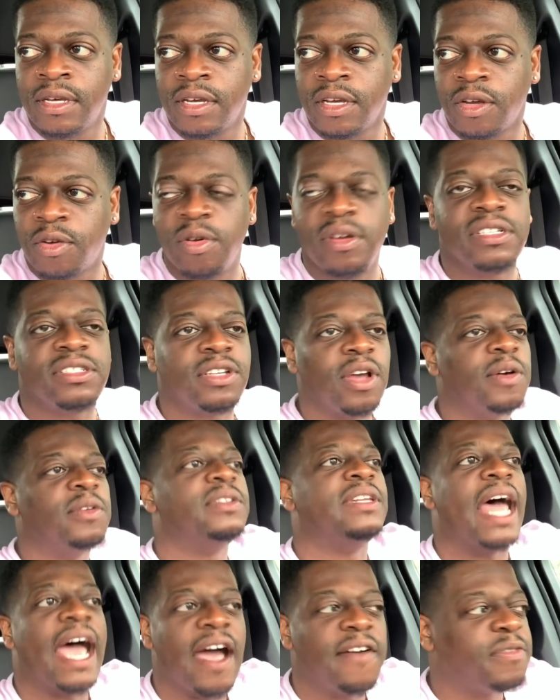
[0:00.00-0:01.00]
Chris gonna
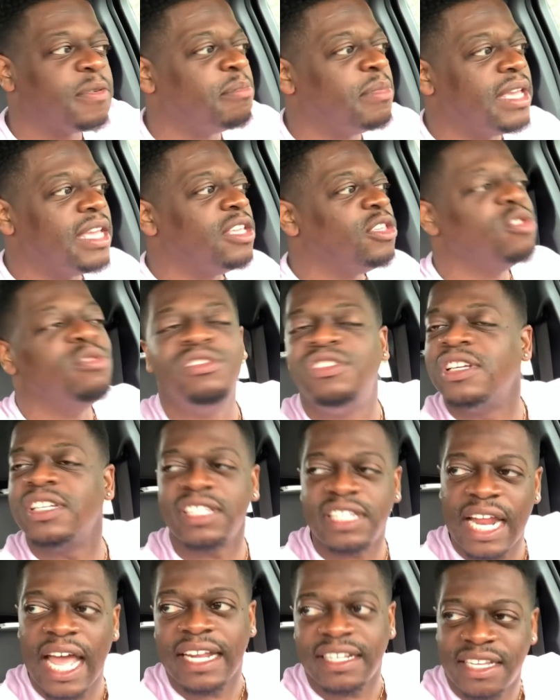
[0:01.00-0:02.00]
die for me and you just
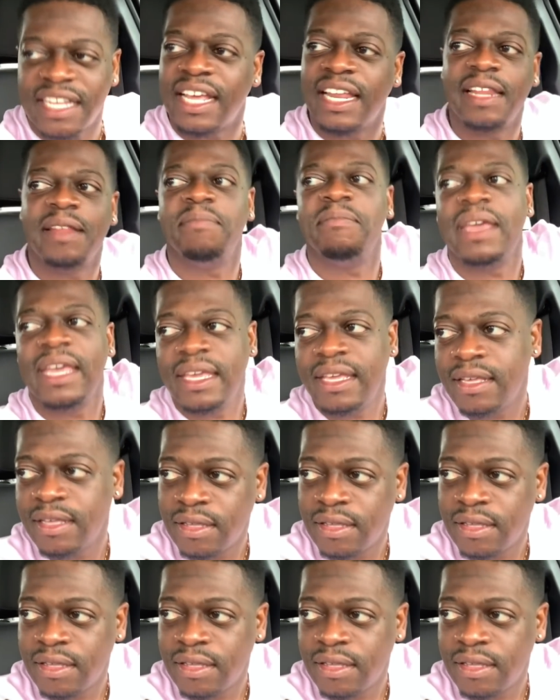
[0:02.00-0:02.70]
not telling me?